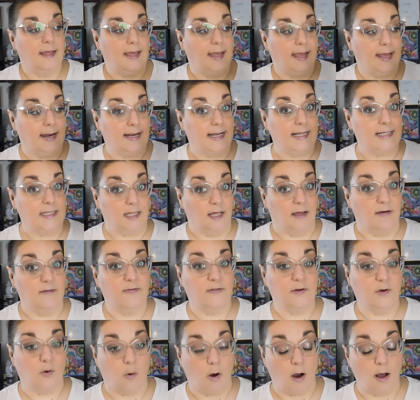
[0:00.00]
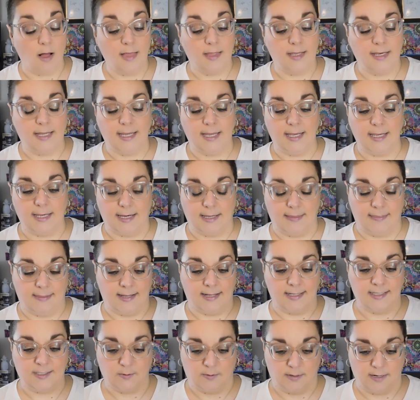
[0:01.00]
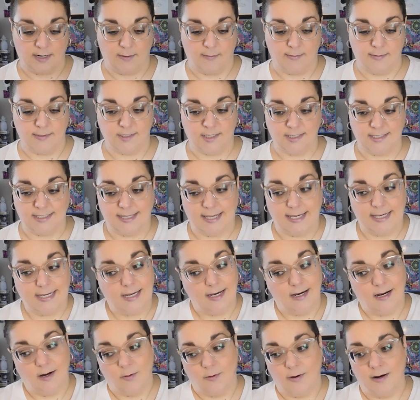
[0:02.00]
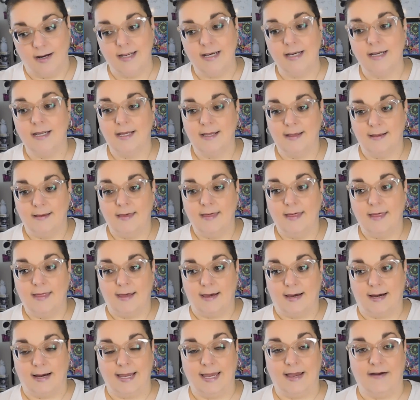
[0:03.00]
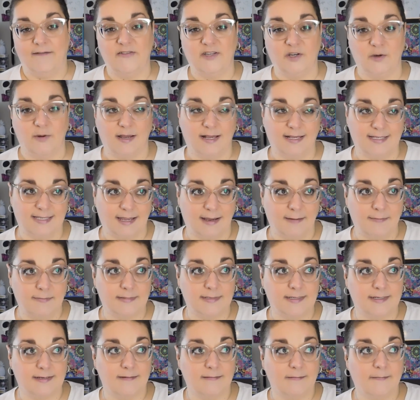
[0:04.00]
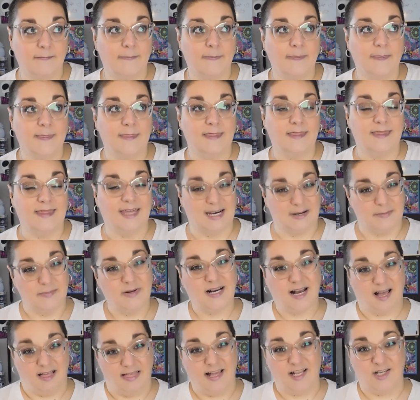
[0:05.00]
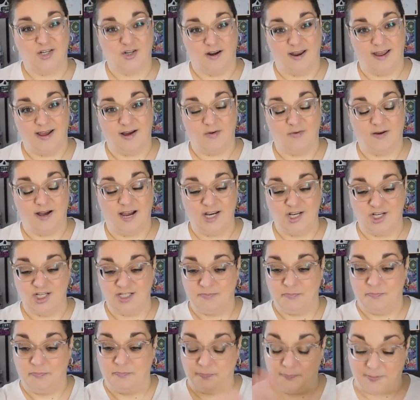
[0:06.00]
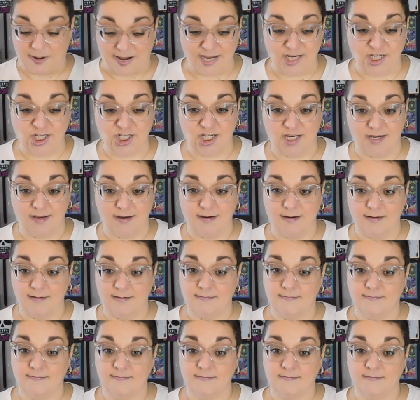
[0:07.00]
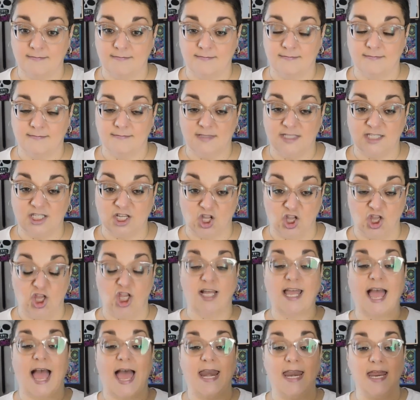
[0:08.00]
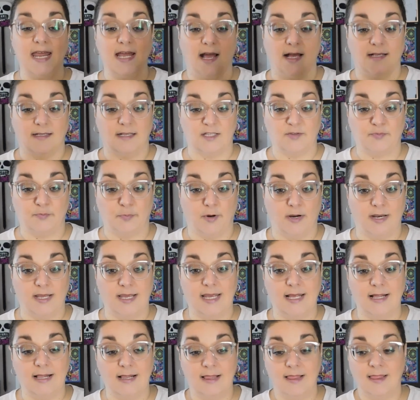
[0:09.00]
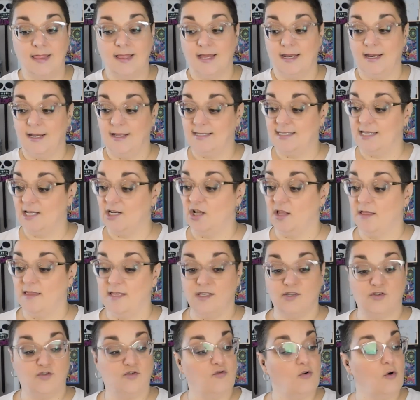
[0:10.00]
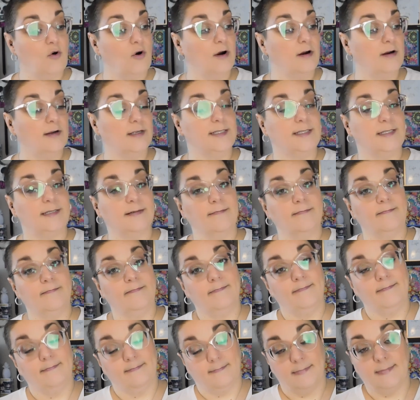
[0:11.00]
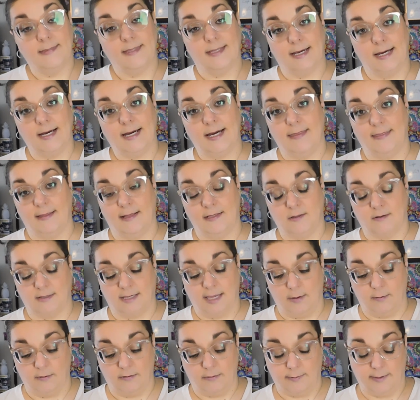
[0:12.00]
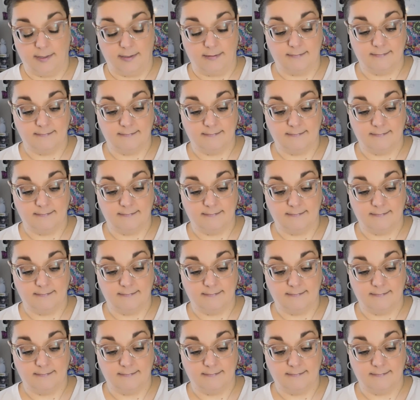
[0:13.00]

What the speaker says: And I love the quality, and that's when I was just like, you know what? I have to accept that I'm a collector now. I just buy shit to look at it because it's pretty and it's in all these drawers, and that's okay with me.